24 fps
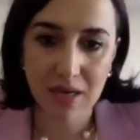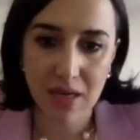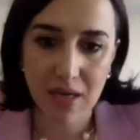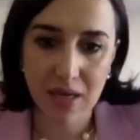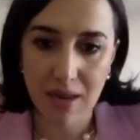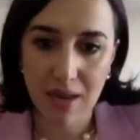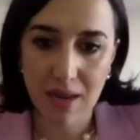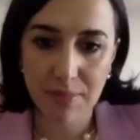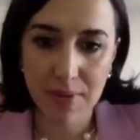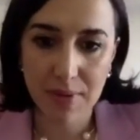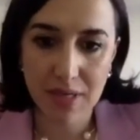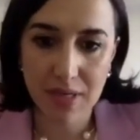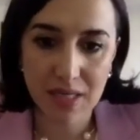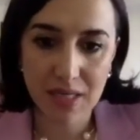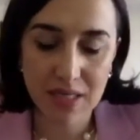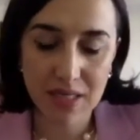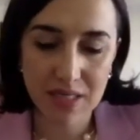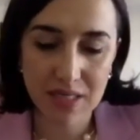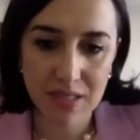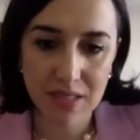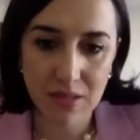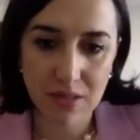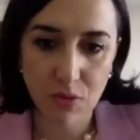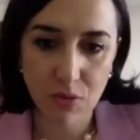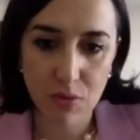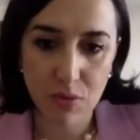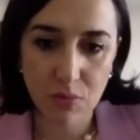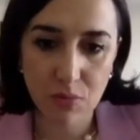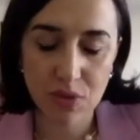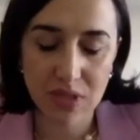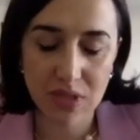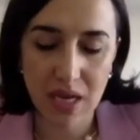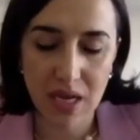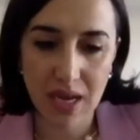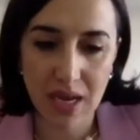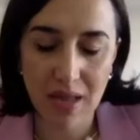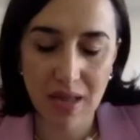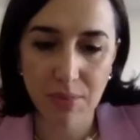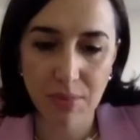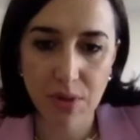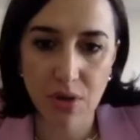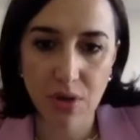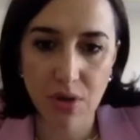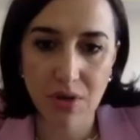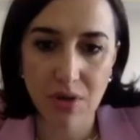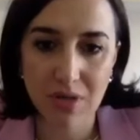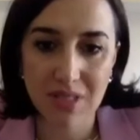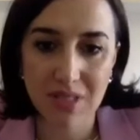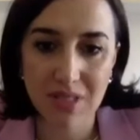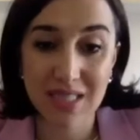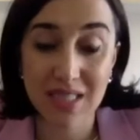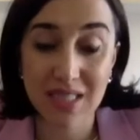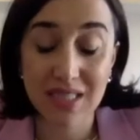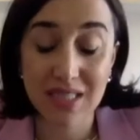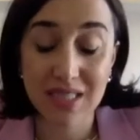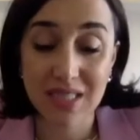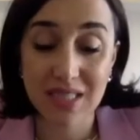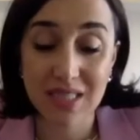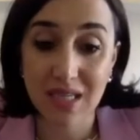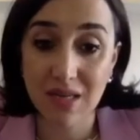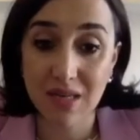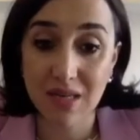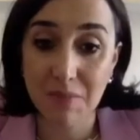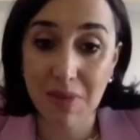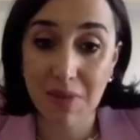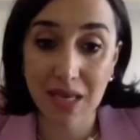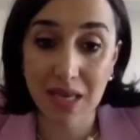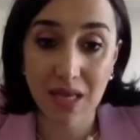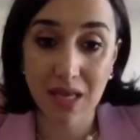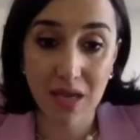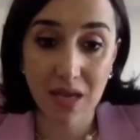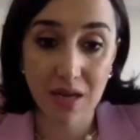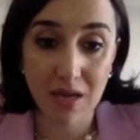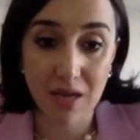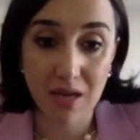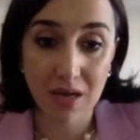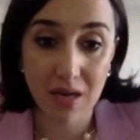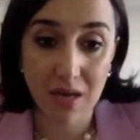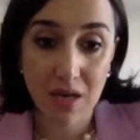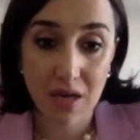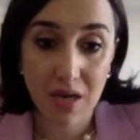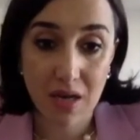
Lebanese almost in Lebanon, 16 million